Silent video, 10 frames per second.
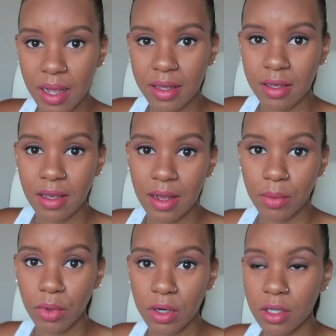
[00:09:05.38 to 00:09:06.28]
bag
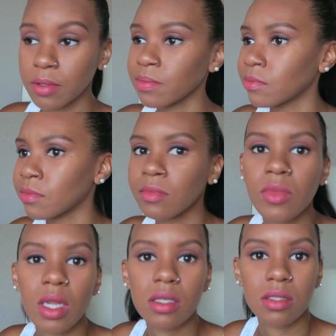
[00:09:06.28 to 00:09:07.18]
at work.
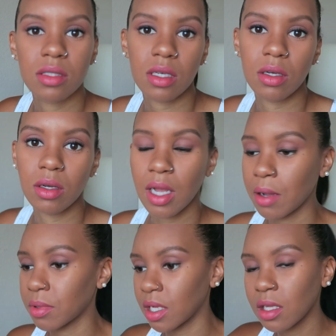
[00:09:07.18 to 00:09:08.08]
Still,
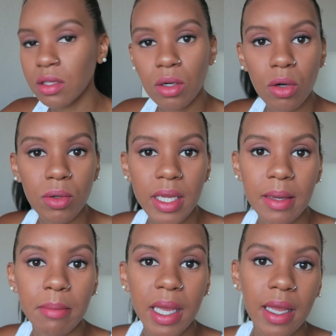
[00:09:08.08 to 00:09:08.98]
I would eat the whole
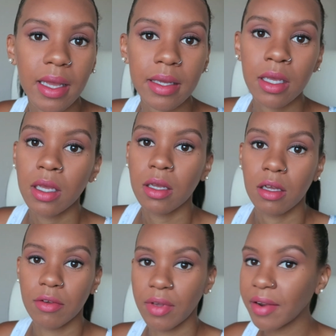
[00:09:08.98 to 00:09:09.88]
damn bag
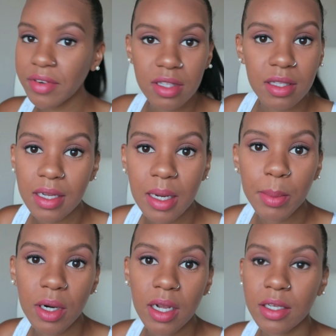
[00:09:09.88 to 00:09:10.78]
of everything that I
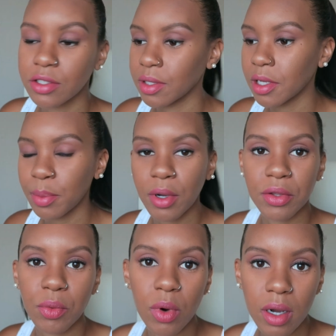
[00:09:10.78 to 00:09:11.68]
brought, drink up
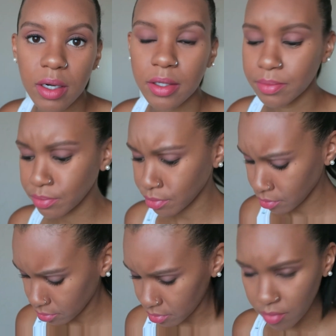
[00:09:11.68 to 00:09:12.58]
all the water,
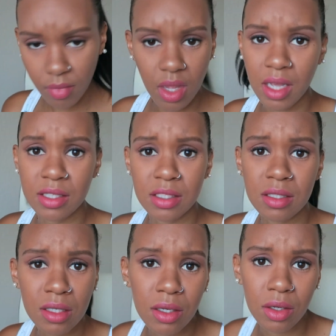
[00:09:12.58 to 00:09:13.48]
and
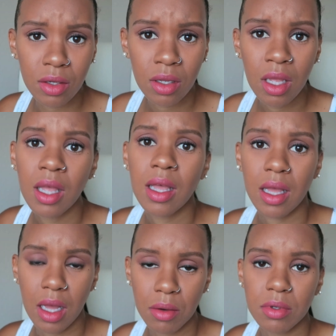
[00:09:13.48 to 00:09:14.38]
still
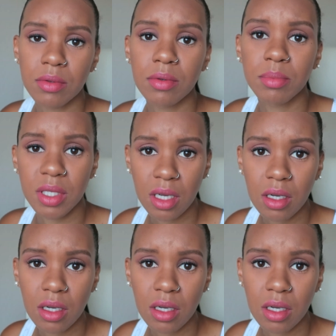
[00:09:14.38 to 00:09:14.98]
I would be